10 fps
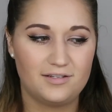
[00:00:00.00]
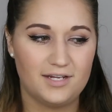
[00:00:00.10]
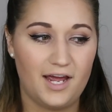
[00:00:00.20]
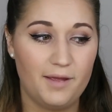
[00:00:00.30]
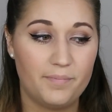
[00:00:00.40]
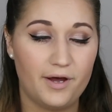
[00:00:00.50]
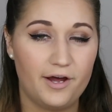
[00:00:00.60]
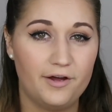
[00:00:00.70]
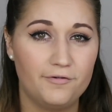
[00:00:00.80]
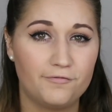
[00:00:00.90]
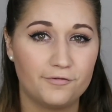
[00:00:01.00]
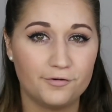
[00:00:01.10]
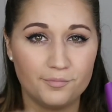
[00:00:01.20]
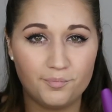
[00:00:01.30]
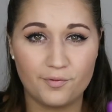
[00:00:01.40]
type of
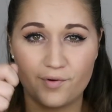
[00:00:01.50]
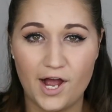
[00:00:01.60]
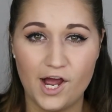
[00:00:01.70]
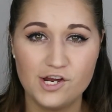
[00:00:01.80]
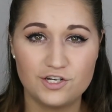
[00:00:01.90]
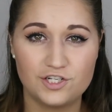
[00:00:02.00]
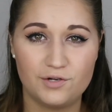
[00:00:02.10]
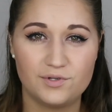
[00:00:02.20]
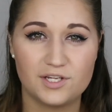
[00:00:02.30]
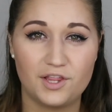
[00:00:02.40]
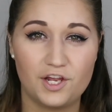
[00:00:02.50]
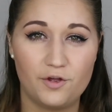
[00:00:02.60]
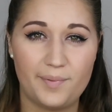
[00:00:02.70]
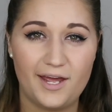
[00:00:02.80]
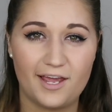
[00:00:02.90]
brush. It was a
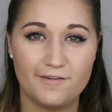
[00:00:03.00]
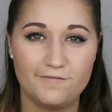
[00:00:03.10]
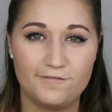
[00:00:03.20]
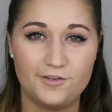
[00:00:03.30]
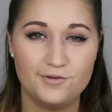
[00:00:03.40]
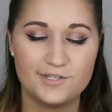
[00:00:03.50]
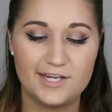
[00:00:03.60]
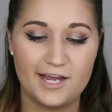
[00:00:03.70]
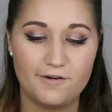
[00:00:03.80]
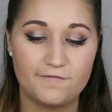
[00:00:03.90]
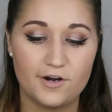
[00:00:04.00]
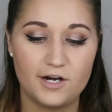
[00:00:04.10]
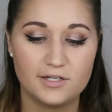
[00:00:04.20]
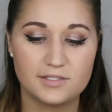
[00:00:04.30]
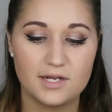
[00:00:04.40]
little bit confusing at
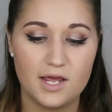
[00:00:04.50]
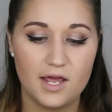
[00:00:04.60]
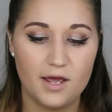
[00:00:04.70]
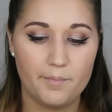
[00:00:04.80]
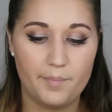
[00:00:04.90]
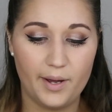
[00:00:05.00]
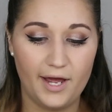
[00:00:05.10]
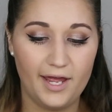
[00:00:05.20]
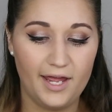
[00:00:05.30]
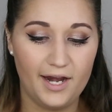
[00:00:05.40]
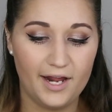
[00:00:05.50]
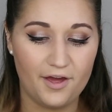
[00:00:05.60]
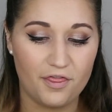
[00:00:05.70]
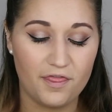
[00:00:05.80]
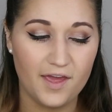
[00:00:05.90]
first, but
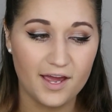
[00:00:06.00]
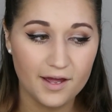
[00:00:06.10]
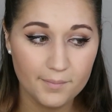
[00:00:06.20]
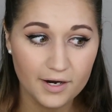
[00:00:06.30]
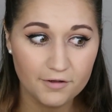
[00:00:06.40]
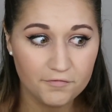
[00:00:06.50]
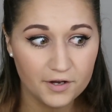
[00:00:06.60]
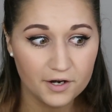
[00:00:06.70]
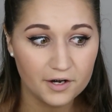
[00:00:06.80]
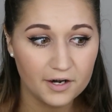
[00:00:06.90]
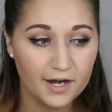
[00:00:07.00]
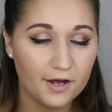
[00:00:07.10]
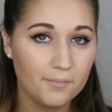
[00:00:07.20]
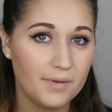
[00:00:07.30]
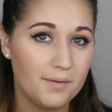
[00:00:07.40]
I think I might have figured it
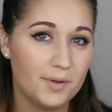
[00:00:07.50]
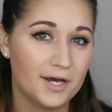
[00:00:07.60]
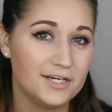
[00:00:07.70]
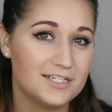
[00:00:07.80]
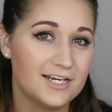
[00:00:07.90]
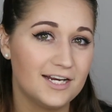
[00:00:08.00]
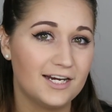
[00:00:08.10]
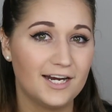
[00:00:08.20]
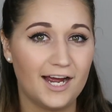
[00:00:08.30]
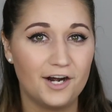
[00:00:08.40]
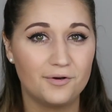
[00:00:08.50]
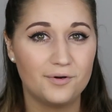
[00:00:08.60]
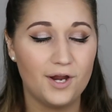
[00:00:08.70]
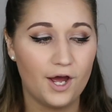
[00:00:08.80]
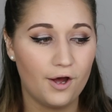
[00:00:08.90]
out. Maybe I didn't, I
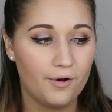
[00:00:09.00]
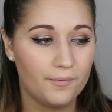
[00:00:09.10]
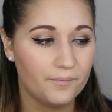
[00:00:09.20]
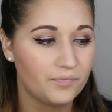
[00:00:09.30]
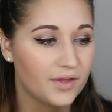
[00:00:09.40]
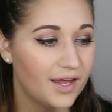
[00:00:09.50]
don't know.